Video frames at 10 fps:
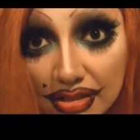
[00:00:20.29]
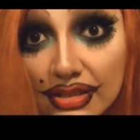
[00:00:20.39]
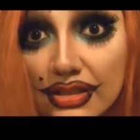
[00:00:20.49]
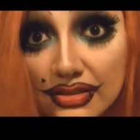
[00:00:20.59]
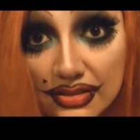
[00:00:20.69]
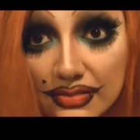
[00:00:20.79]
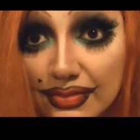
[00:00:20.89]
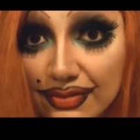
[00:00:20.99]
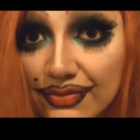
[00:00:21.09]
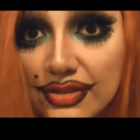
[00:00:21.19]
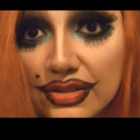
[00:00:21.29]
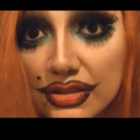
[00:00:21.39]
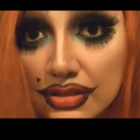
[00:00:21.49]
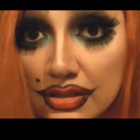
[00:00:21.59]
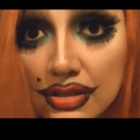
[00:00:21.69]
Because my feet
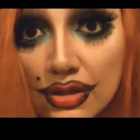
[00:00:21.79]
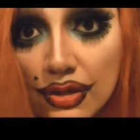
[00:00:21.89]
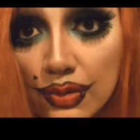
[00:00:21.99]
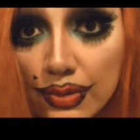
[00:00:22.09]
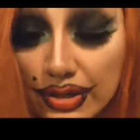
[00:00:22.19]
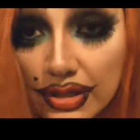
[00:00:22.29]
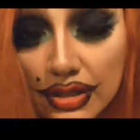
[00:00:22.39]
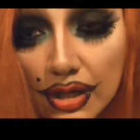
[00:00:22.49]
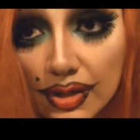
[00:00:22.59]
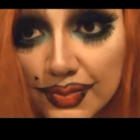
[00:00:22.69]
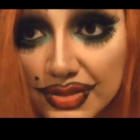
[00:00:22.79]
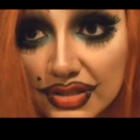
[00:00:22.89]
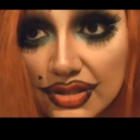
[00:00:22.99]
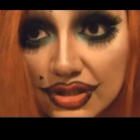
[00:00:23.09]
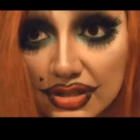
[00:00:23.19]
were in an odd
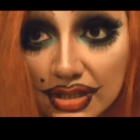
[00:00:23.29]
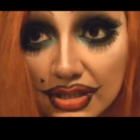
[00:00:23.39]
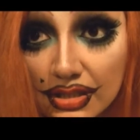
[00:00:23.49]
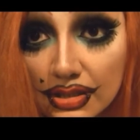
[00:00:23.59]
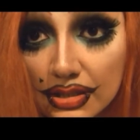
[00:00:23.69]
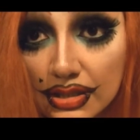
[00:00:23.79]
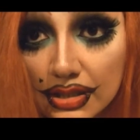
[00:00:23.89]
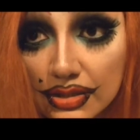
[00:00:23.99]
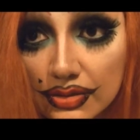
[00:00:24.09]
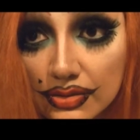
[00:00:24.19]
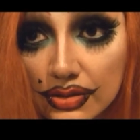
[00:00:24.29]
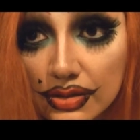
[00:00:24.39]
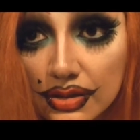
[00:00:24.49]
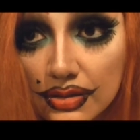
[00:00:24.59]
position that kind of hurt it.